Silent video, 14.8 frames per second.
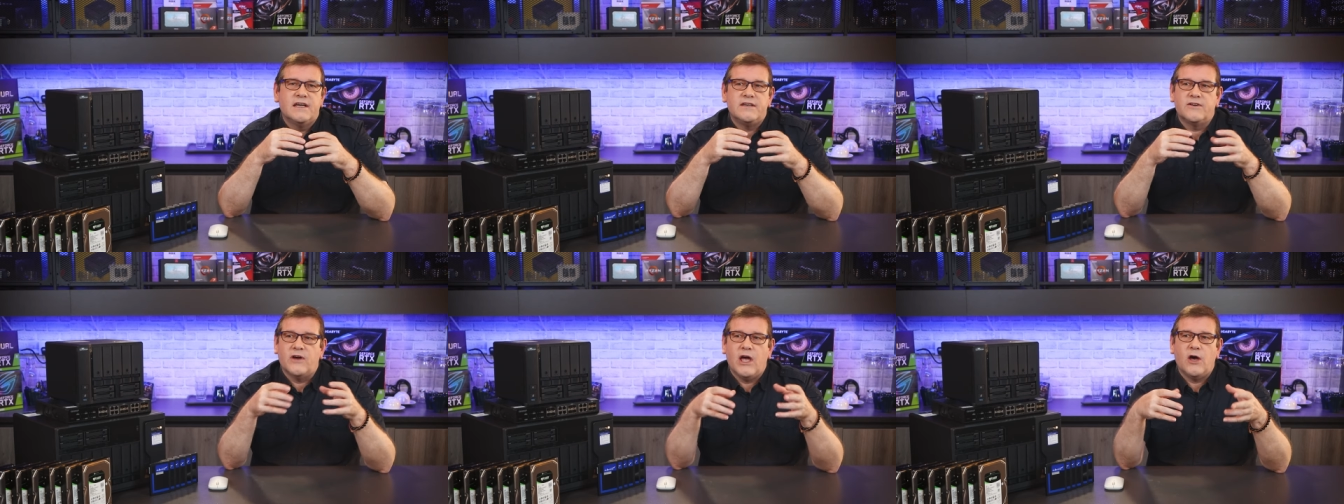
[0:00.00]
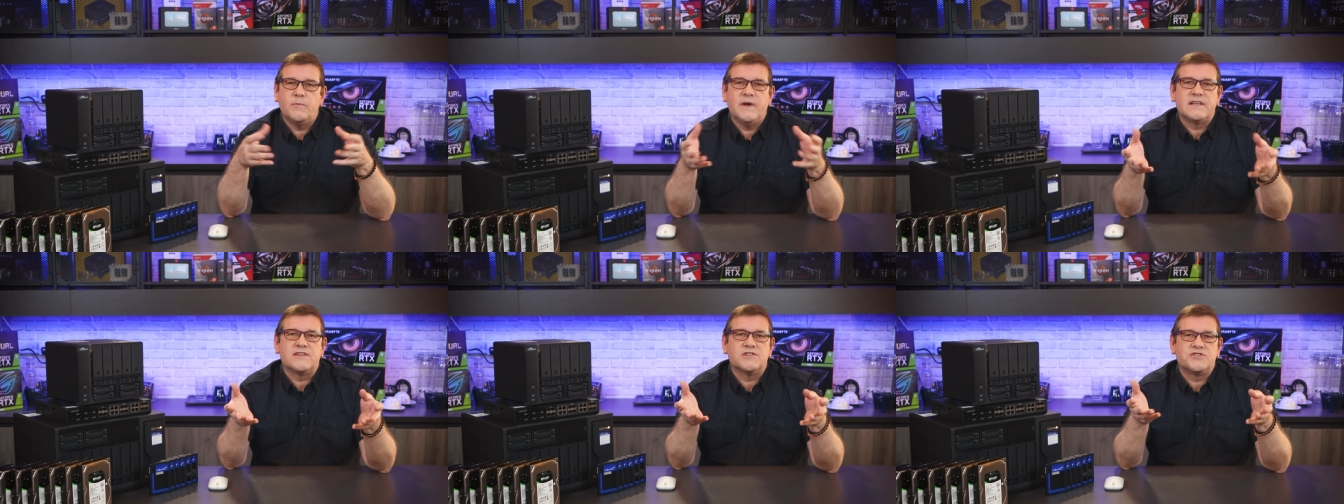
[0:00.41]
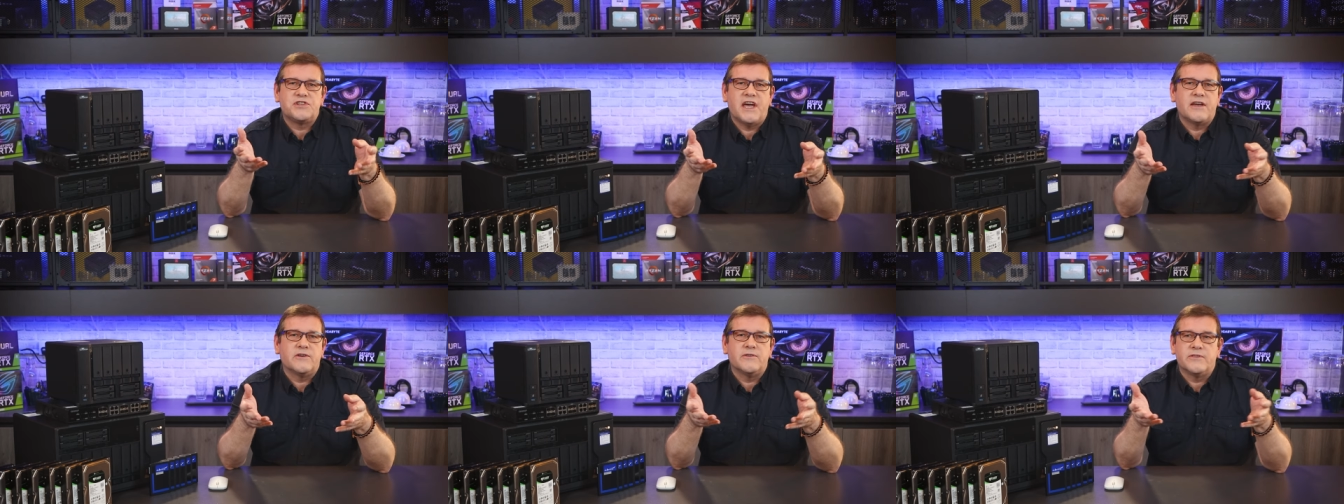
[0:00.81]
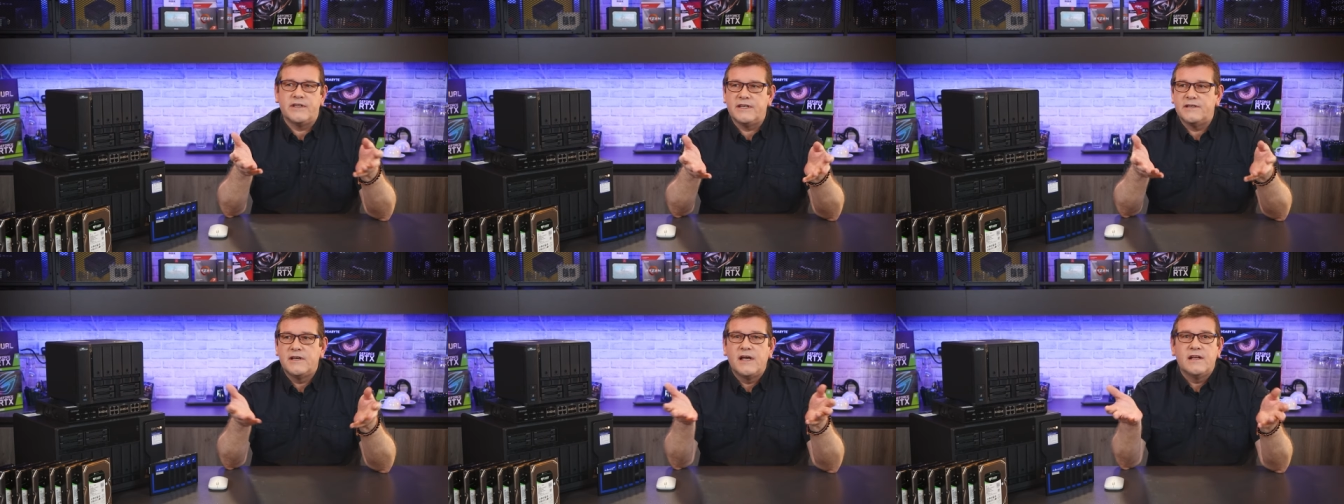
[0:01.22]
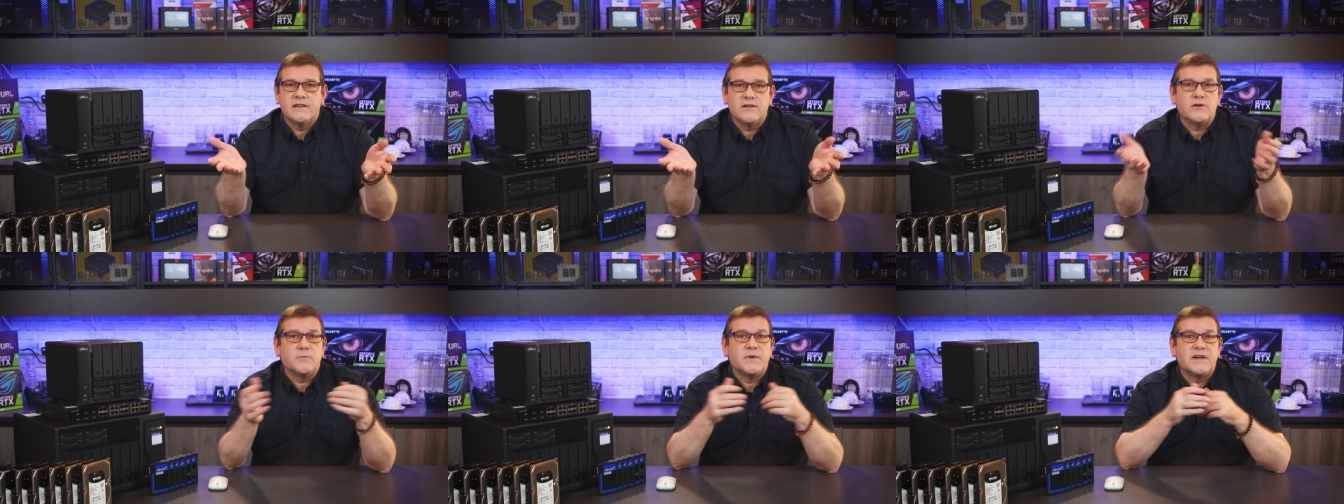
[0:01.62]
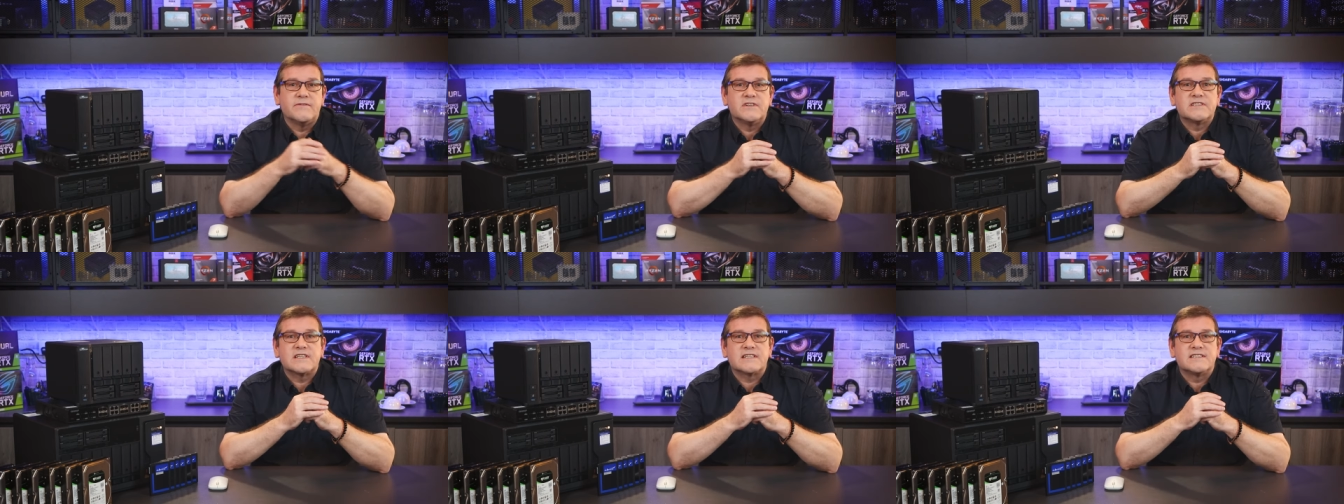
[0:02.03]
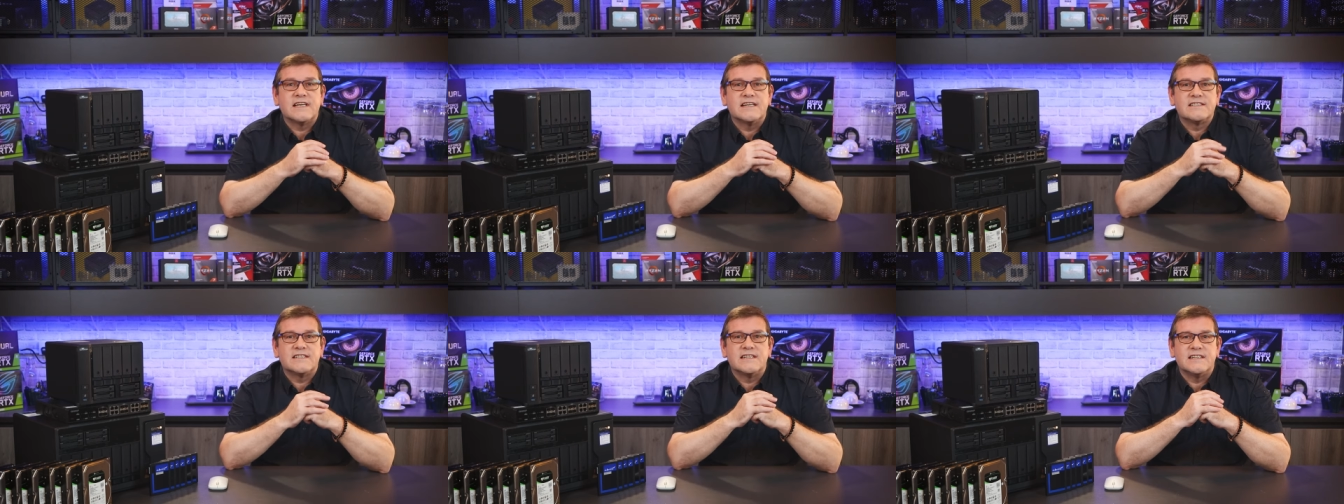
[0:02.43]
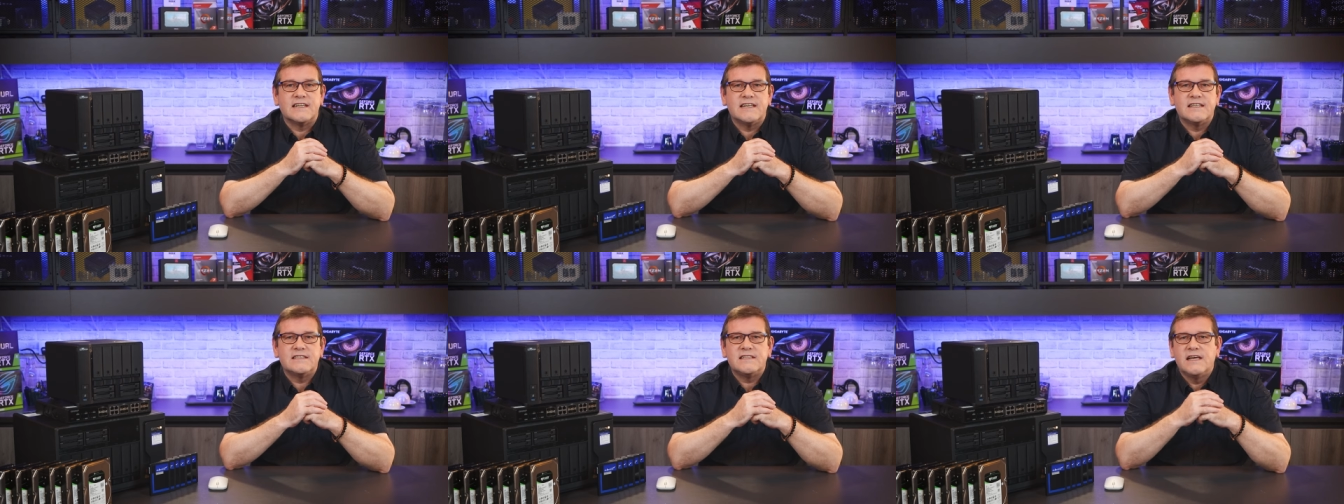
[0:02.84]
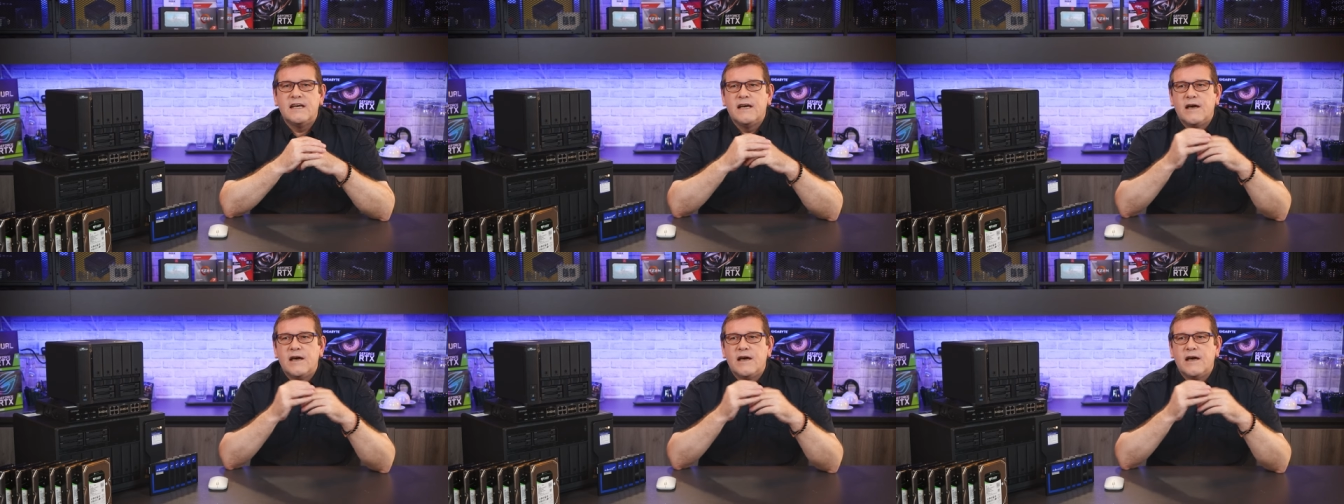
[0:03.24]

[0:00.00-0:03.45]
you know, help make this channel the little bit of a success that it is.